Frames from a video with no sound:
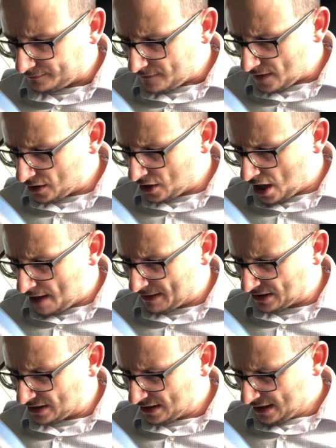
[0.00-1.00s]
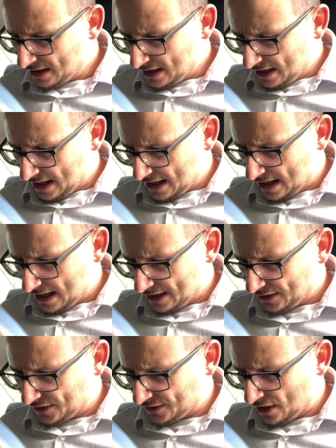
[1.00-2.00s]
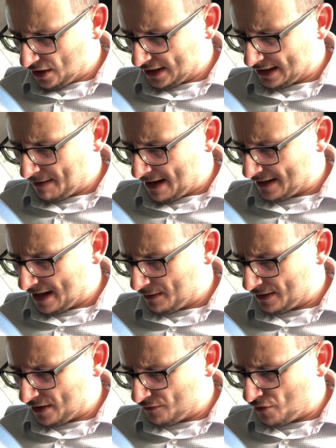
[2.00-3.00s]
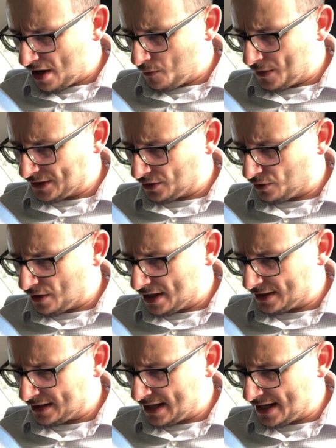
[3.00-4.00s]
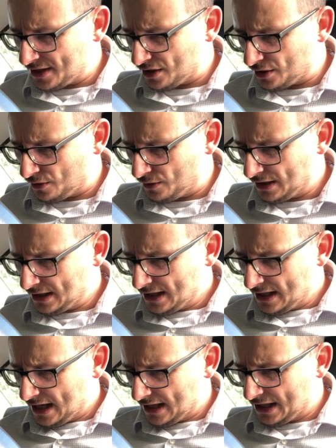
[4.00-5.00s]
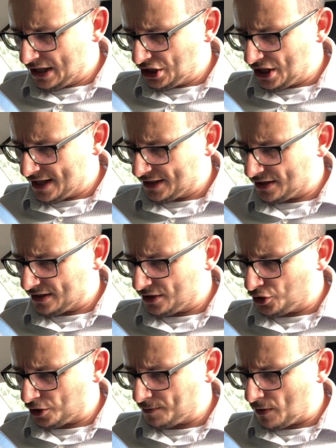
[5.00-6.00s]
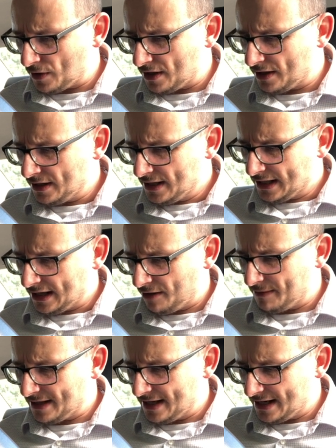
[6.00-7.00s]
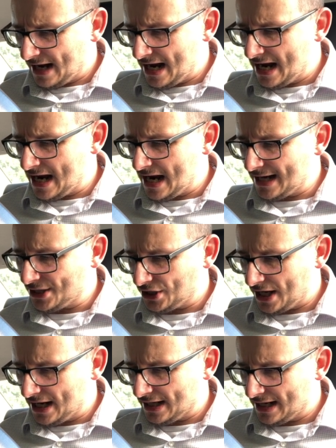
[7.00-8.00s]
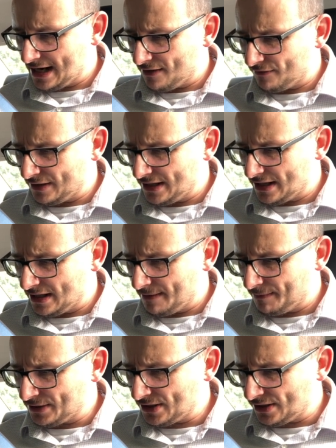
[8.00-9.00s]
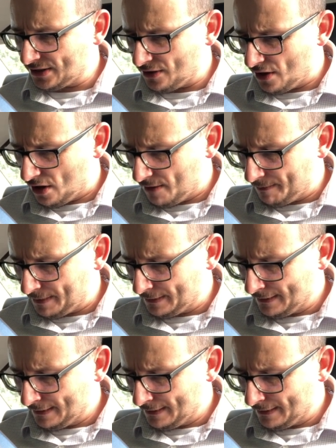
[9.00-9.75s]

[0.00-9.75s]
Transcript: Garbutt, and Sterling at the back there, with Ryan Wintle, Kenny Dougal, Kishi Anderson, Josh Bowler, Gary Dean, and Shane Lavery up top.